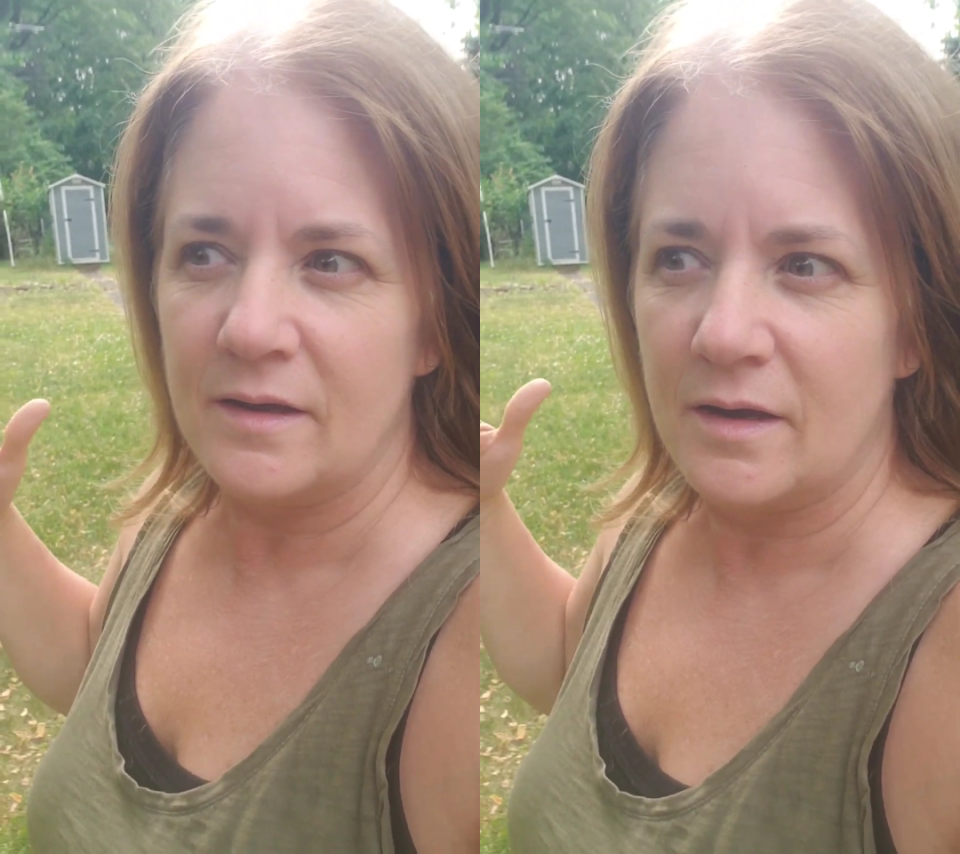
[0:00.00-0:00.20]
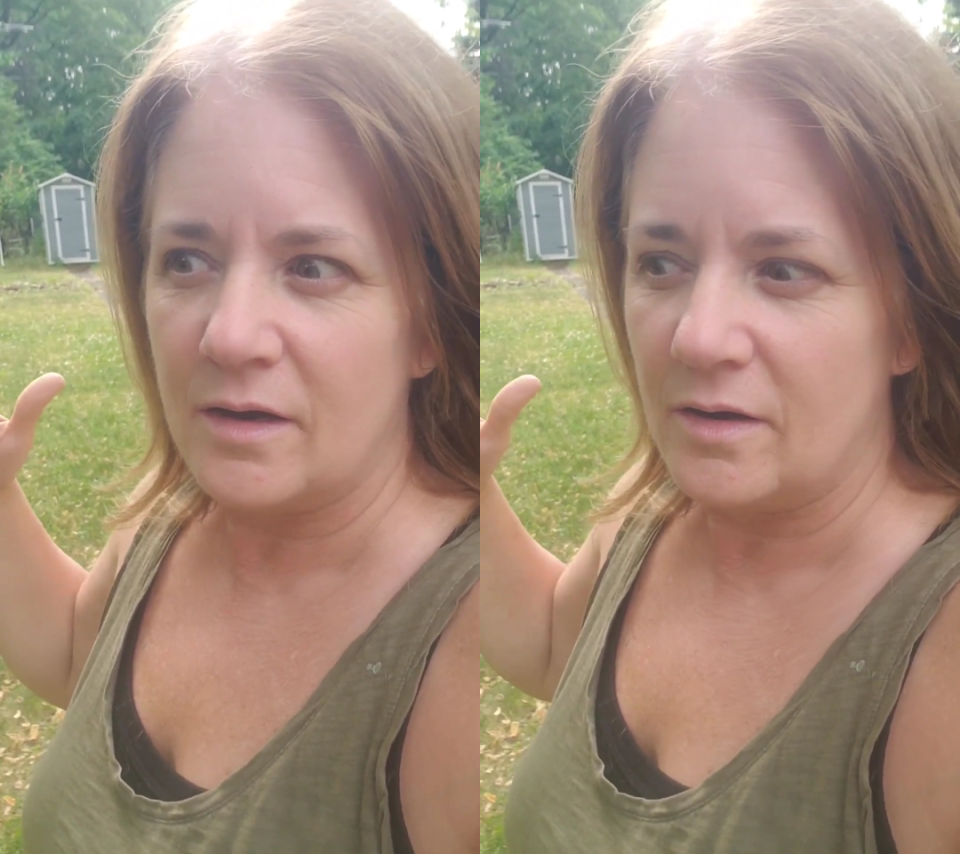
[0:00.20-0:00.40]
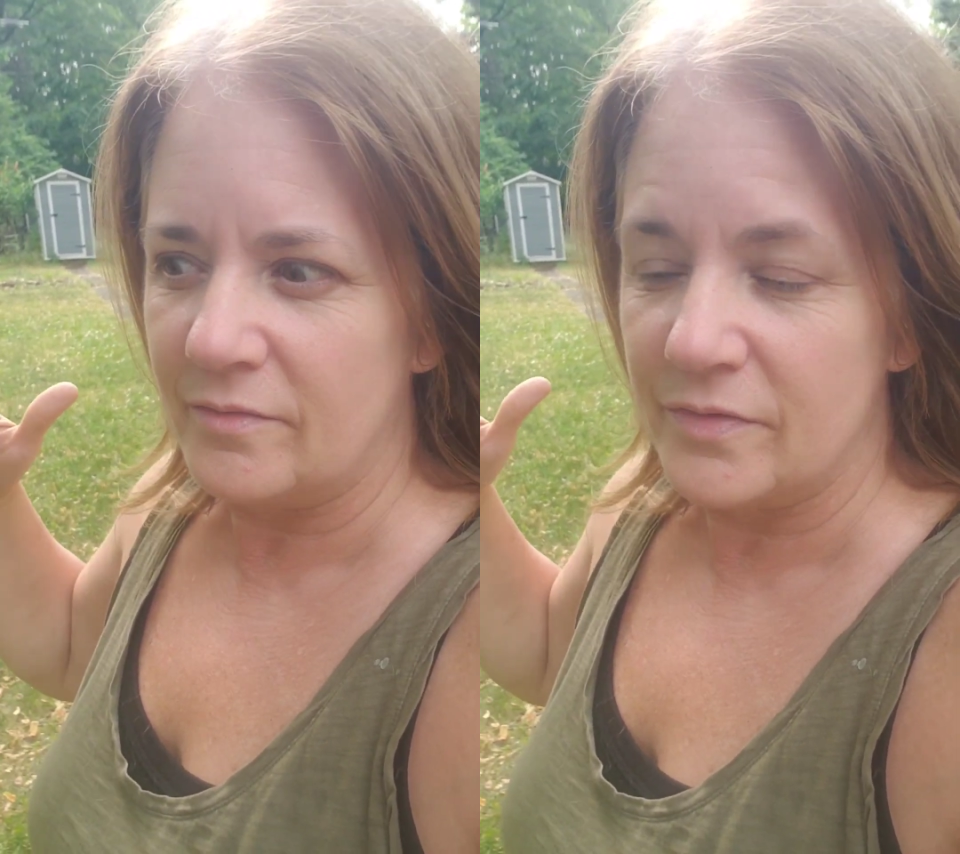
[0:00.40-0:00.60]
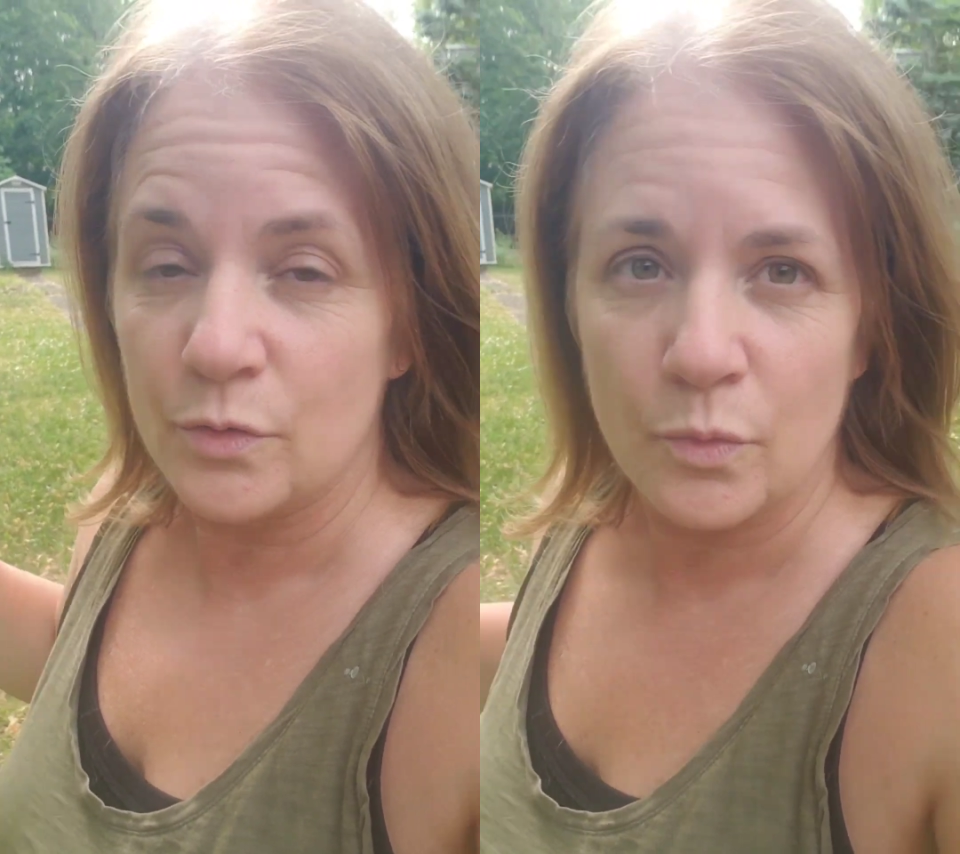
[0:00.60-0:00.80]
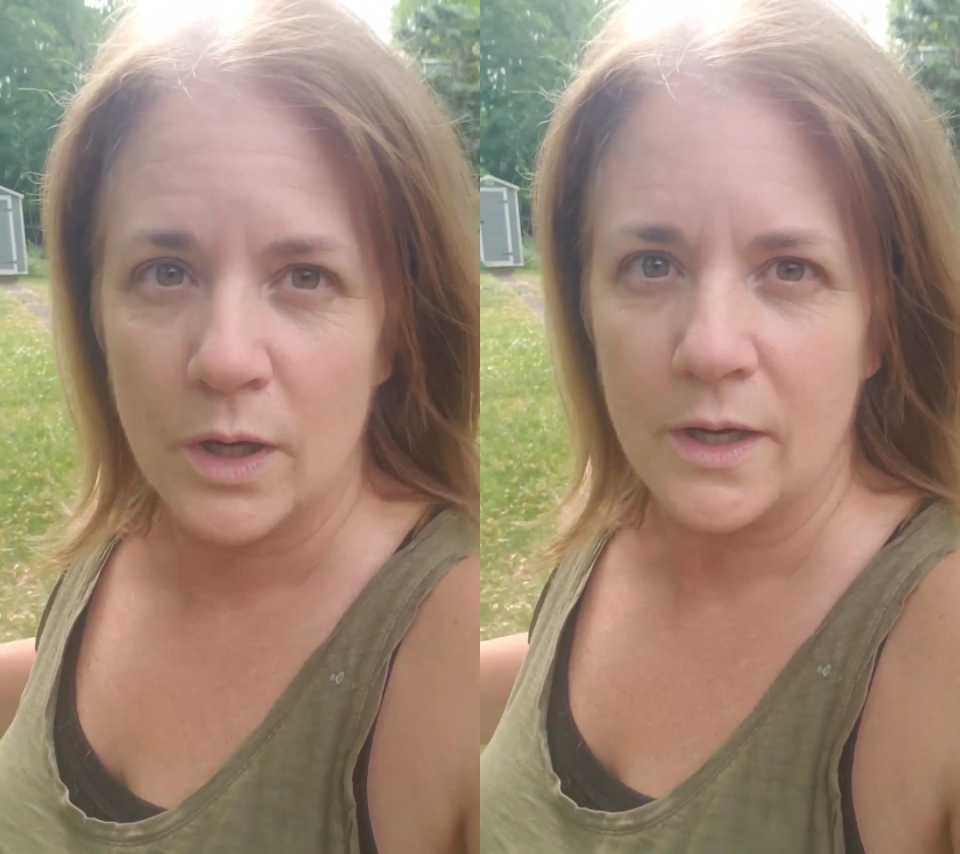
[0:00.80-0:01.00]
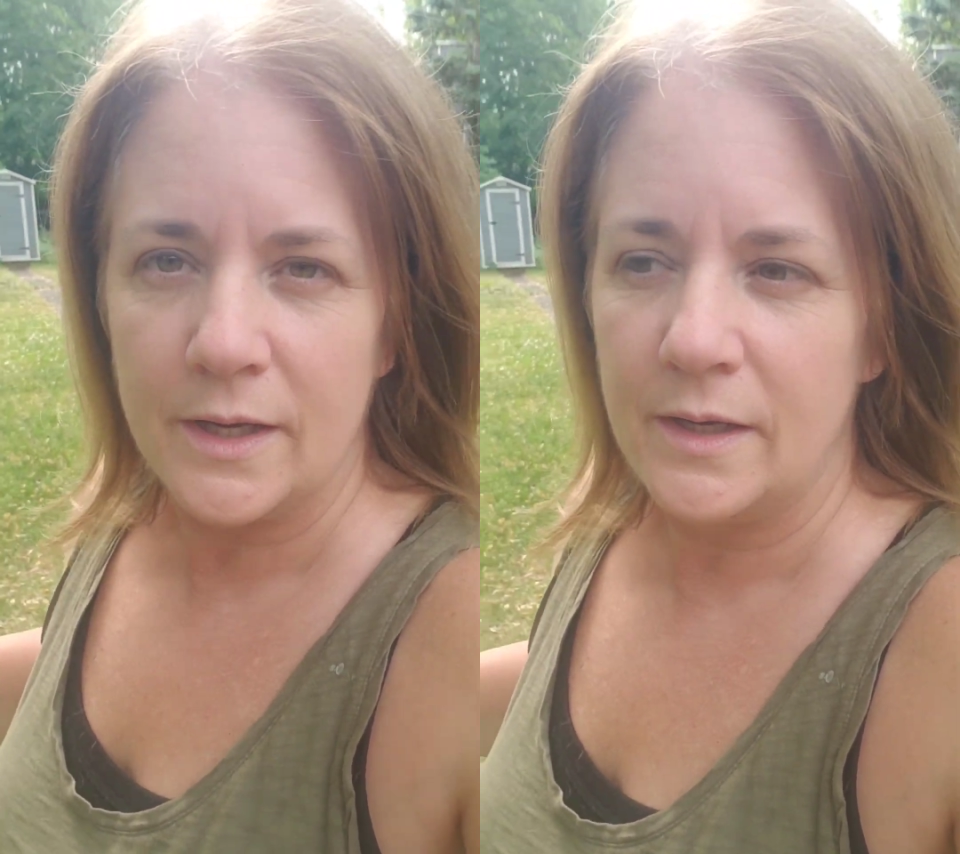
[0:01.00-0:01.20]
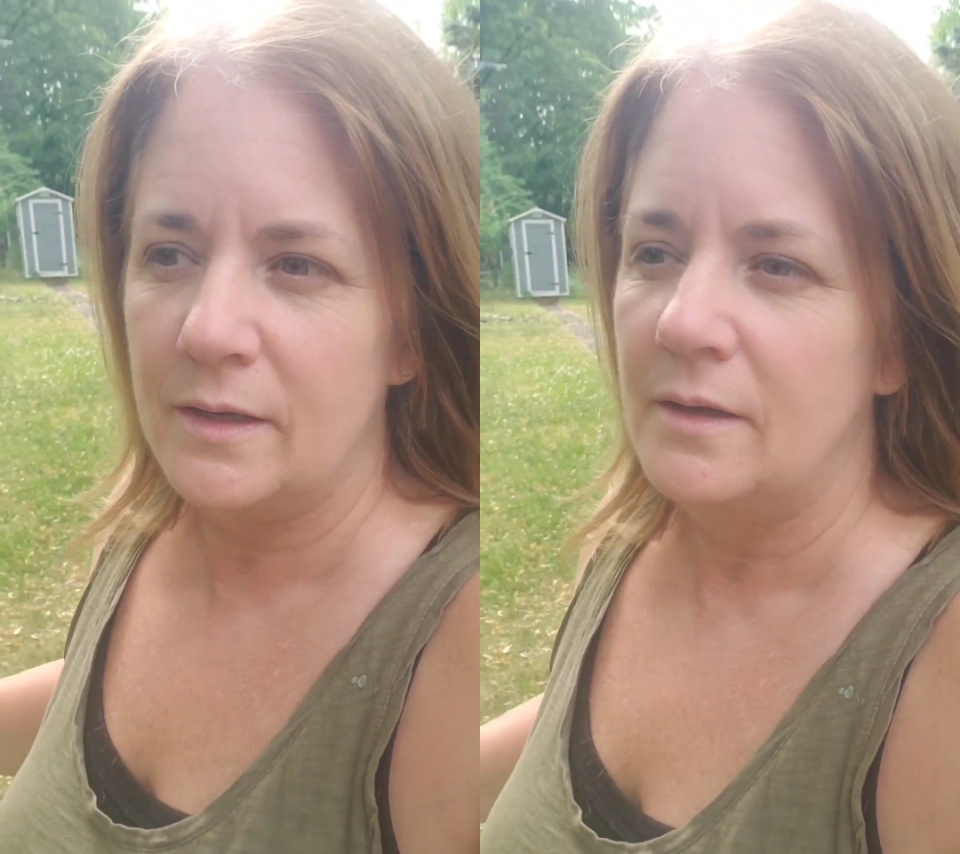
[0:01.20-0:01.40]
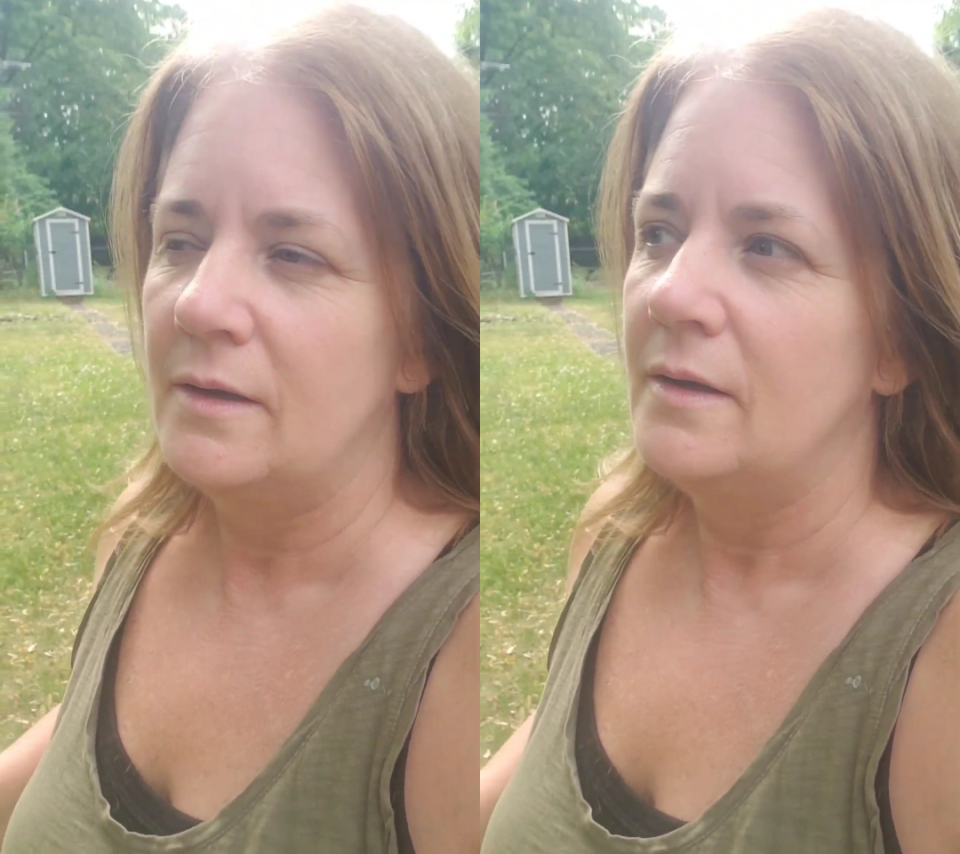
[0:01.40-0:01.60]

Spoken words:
of the run?